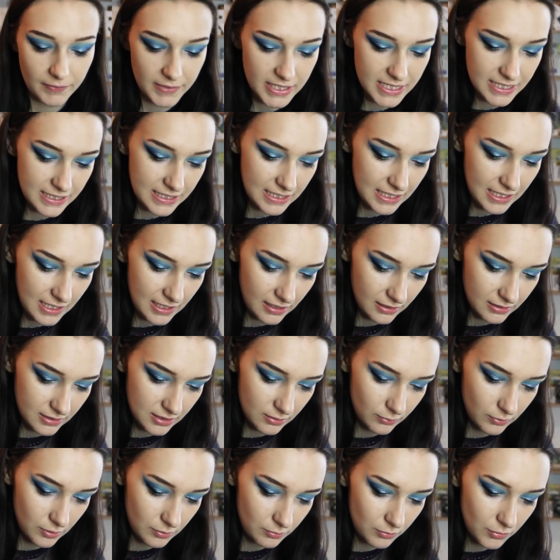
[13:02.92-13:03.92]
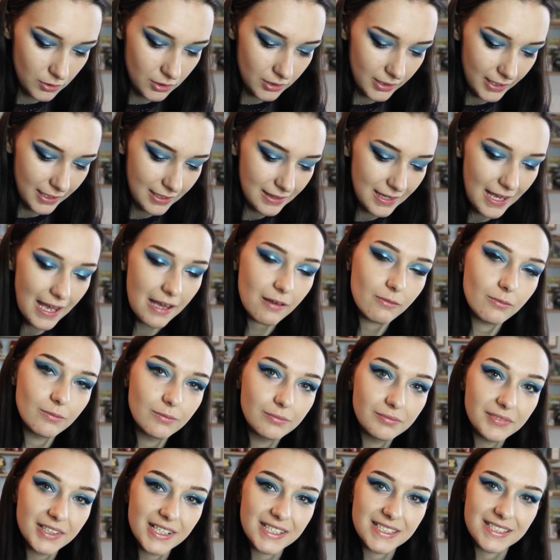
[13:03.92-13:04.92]
seeing someone more like
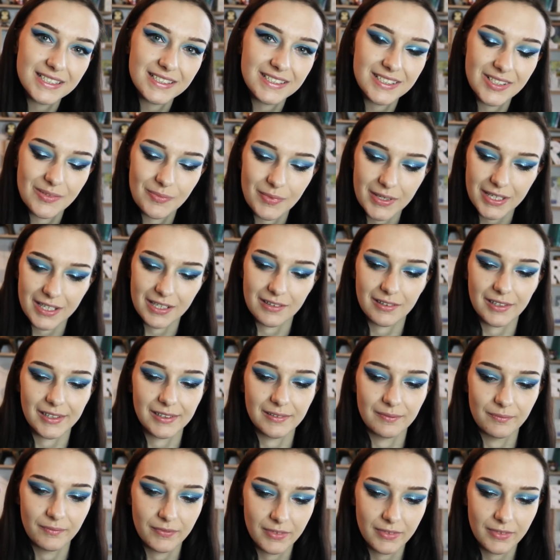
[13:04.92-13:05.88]
them as a superhero.